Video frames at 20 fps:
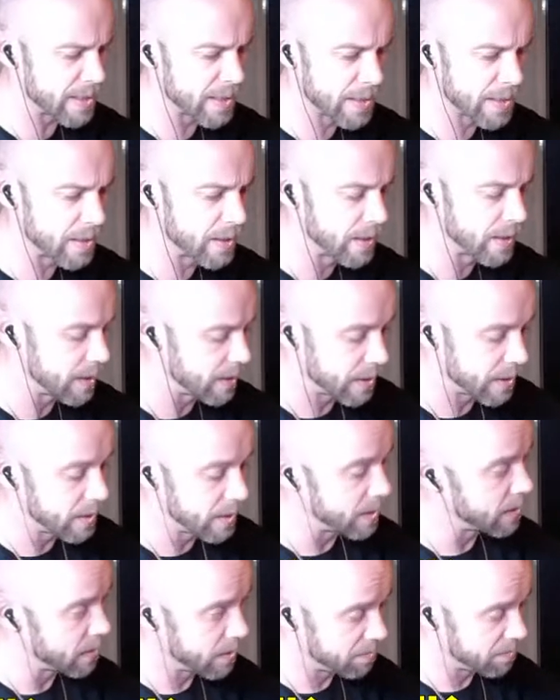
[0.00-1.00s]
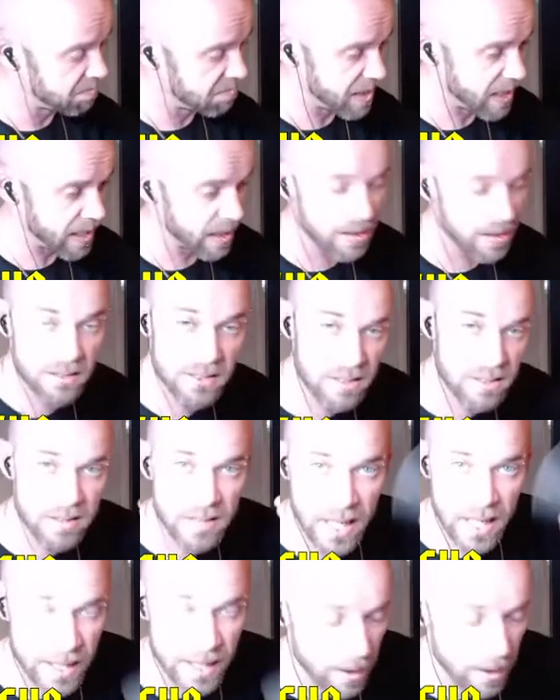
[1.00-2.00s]
And just
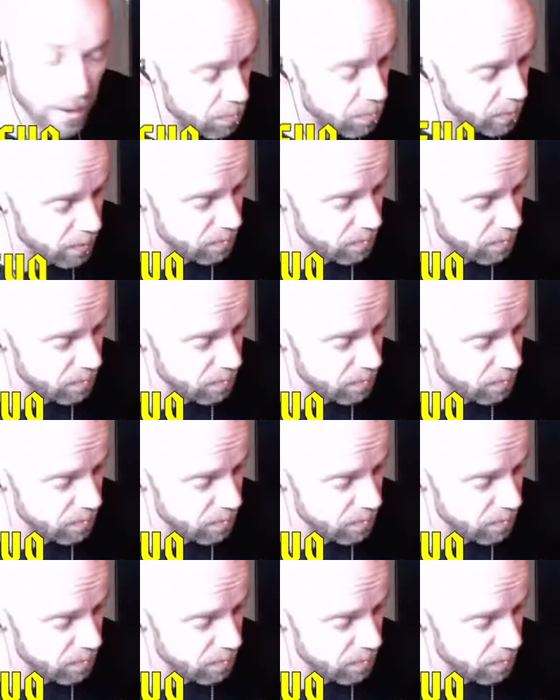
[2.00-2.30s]
any old